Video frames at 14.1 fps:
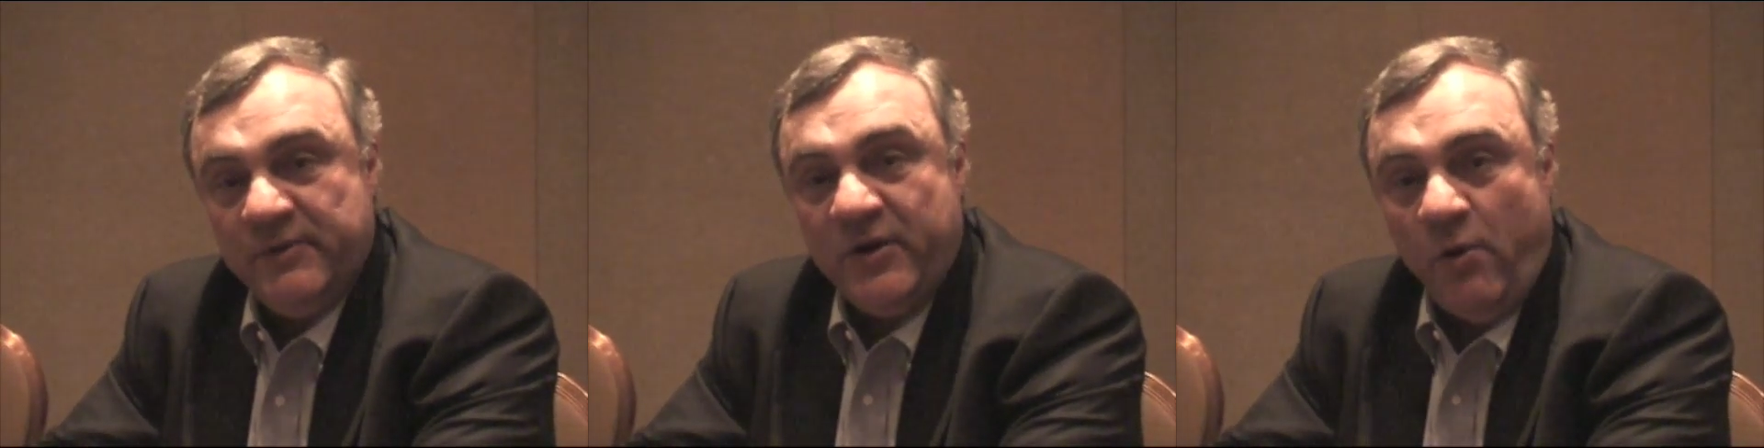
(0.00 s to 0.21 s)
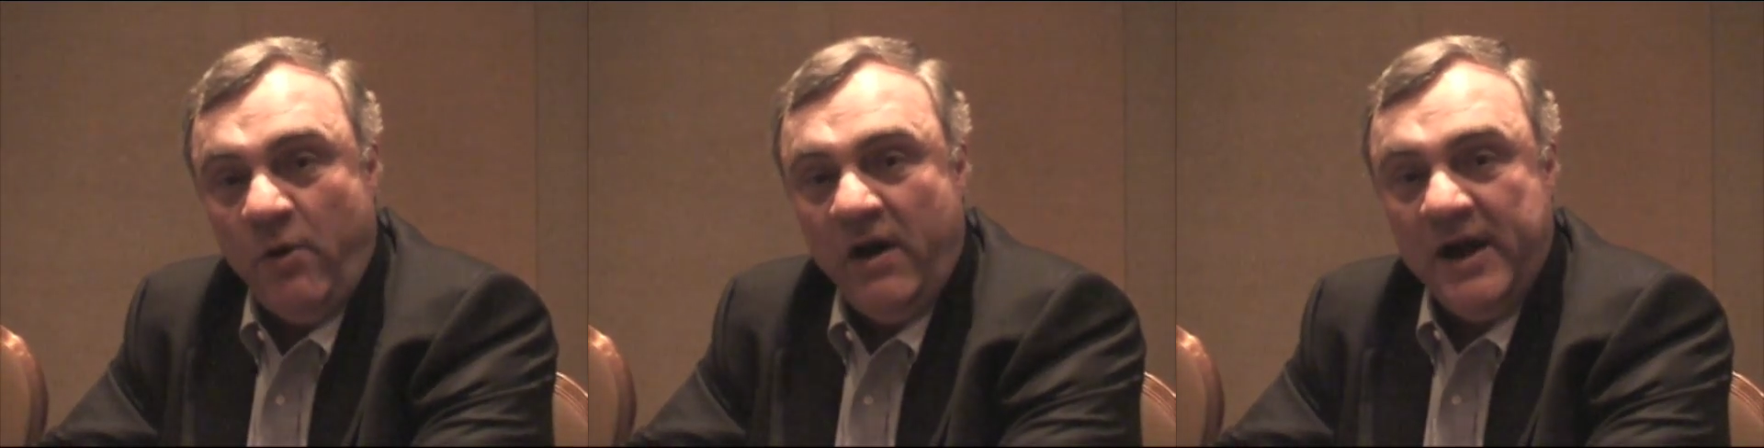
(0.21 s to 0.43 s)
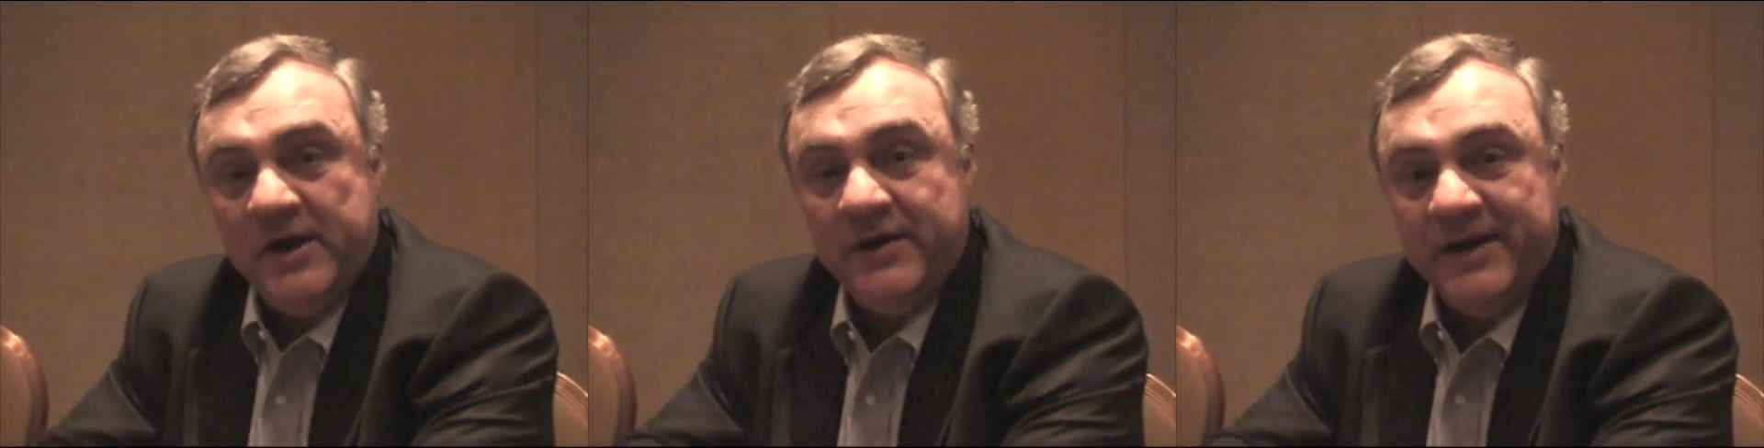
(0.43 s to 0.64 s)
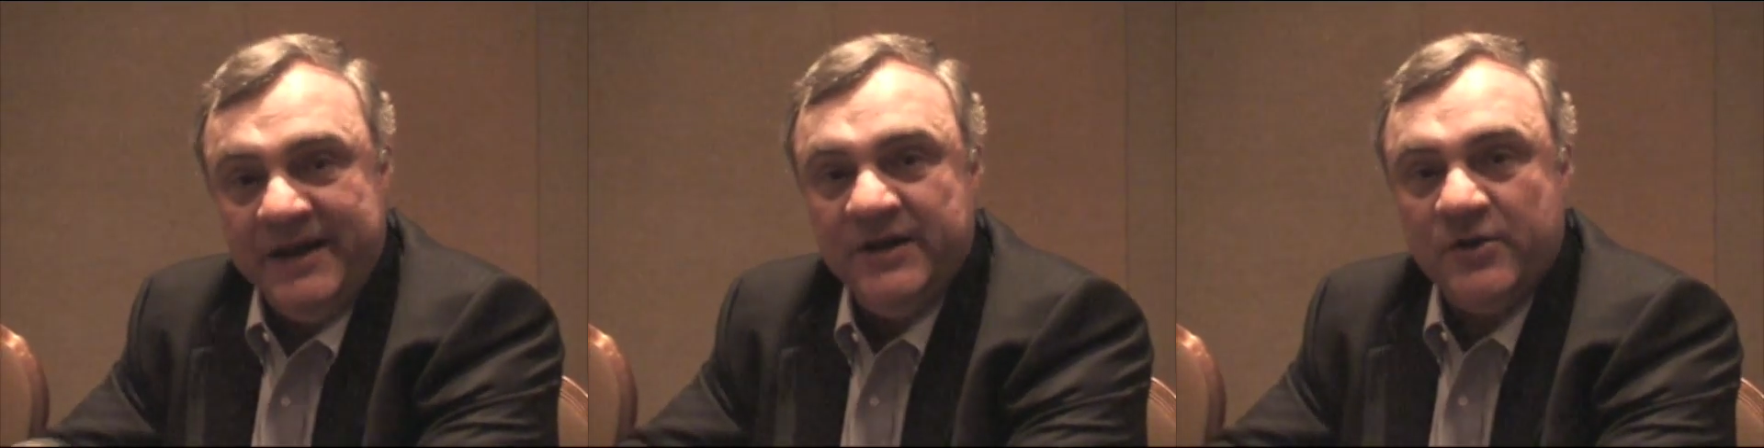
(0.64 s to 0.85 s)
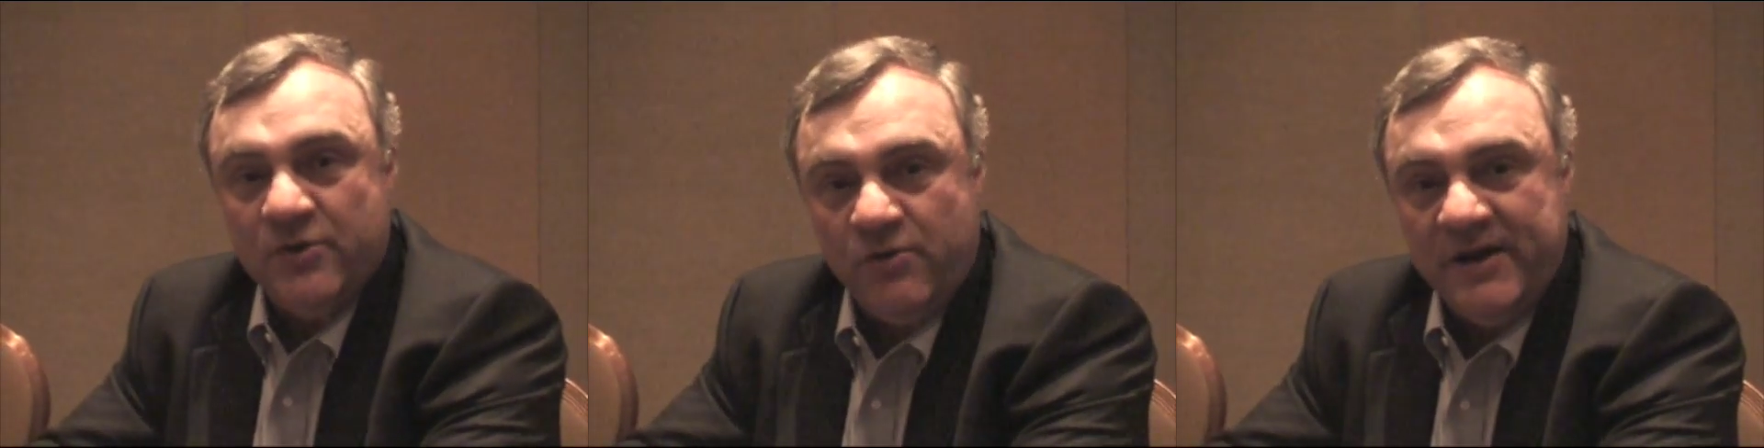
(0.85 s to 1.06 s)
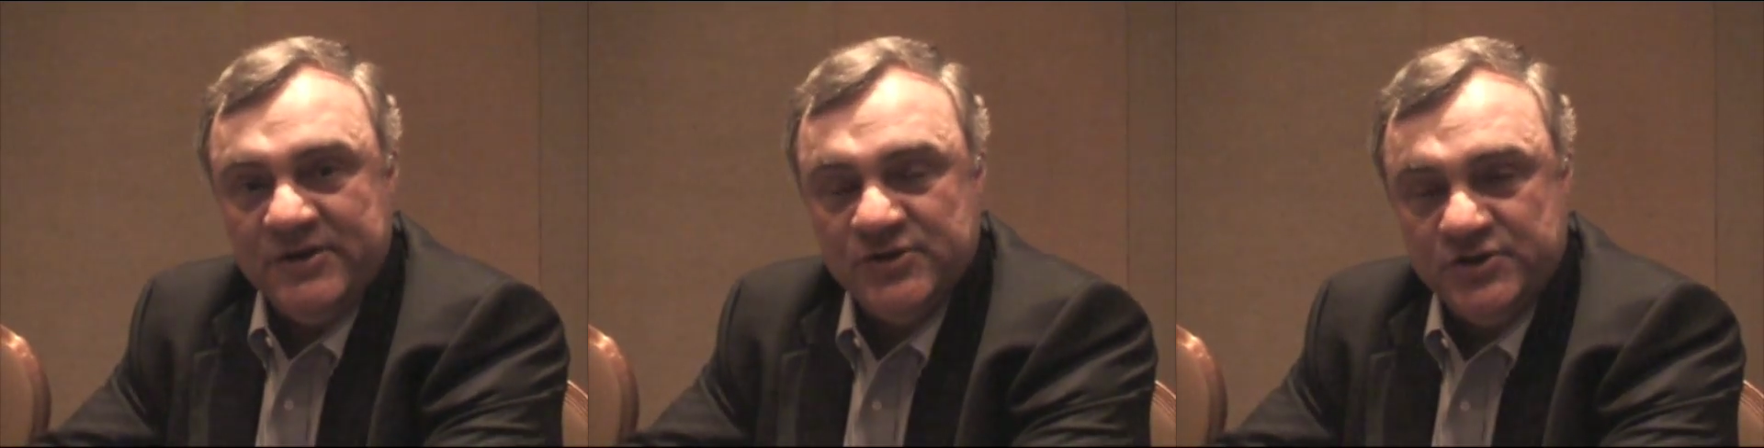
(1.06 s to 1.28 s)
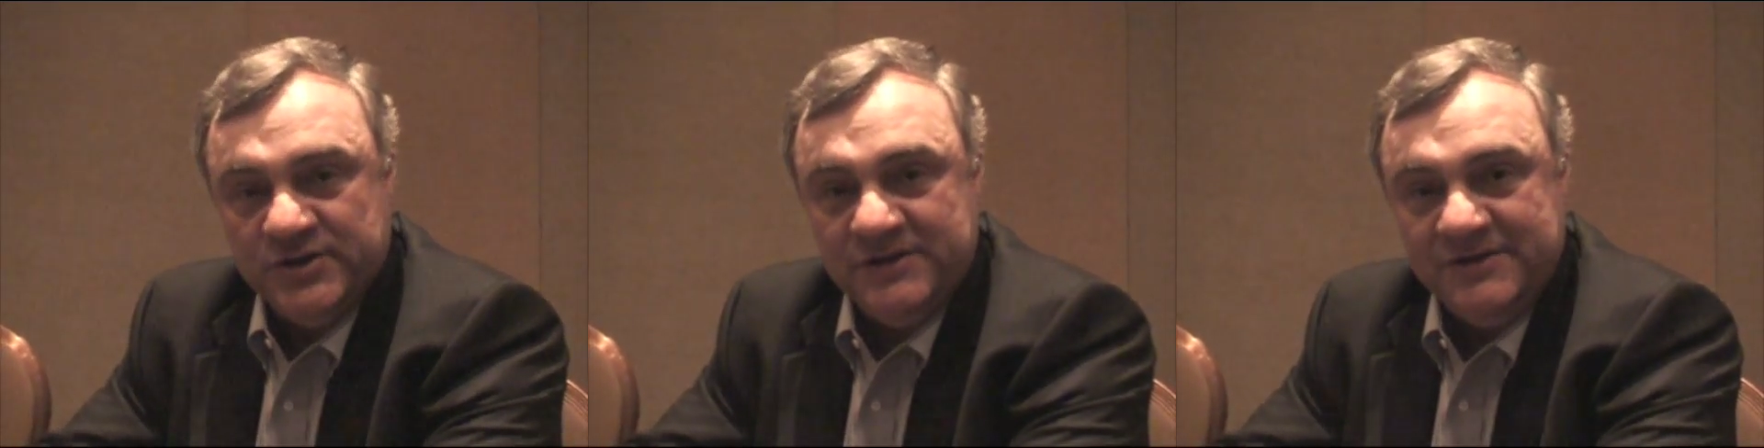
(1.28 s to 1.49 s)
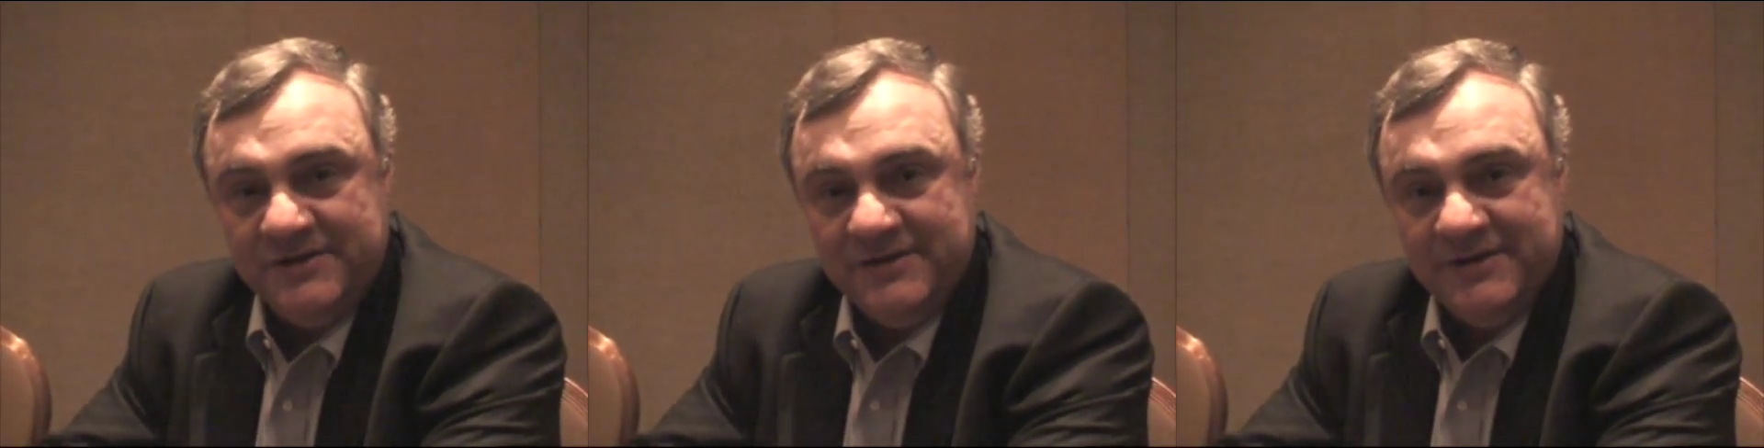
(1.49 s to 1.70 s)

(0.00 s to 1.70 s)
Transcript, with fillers: require integration